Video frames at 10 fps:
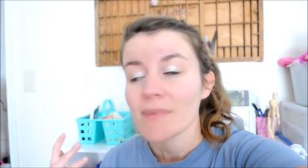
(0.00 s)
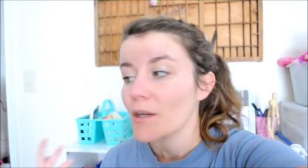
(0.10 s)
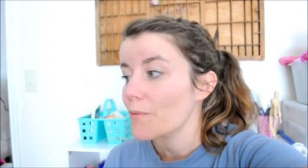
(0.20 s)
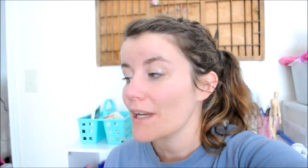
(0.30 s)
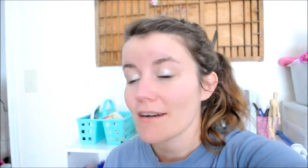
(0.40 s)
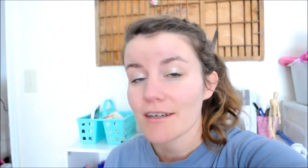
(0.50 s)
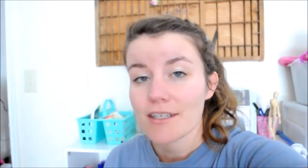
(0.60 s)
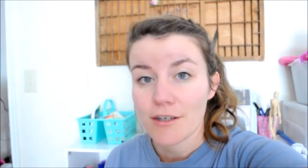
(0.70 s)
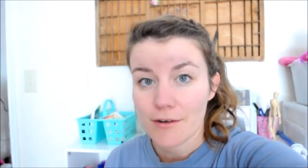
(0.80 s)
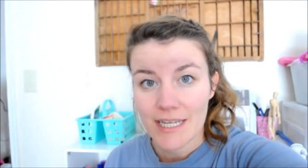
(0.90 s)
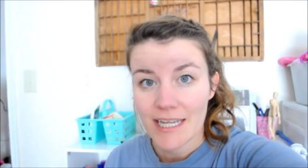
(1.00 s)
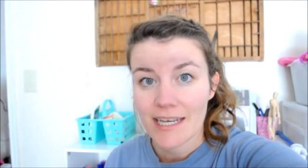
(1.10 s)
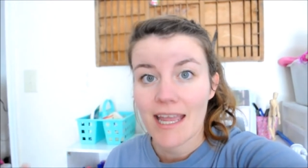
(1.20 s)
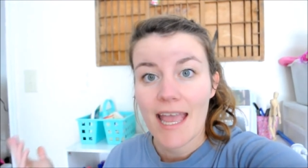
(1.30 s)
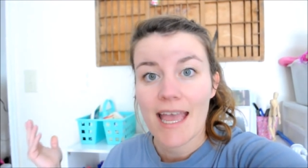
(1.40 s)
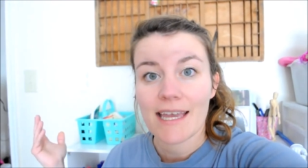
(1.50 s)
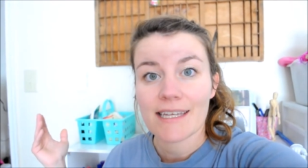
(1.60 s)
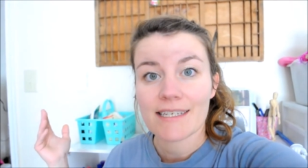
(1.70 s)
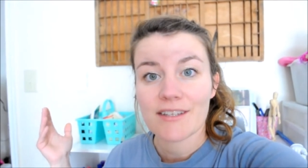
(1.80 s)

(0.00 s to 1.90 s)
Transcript: we are snowed in and